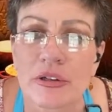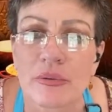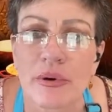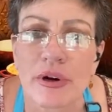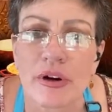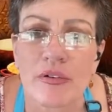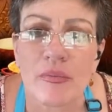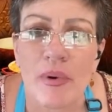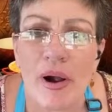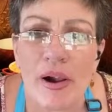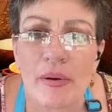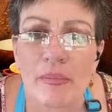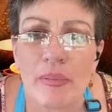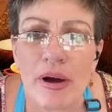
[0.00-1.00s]
To one of
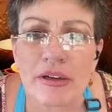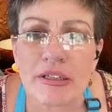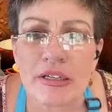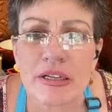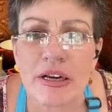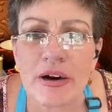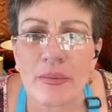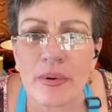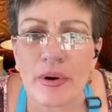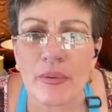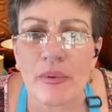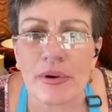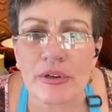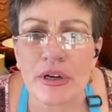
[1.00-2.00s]
my bosses at
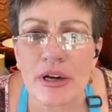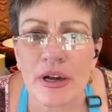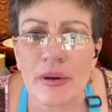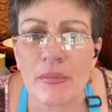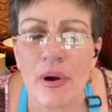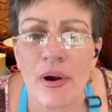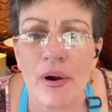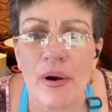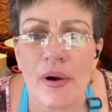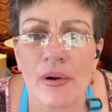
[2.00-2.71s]
work one time.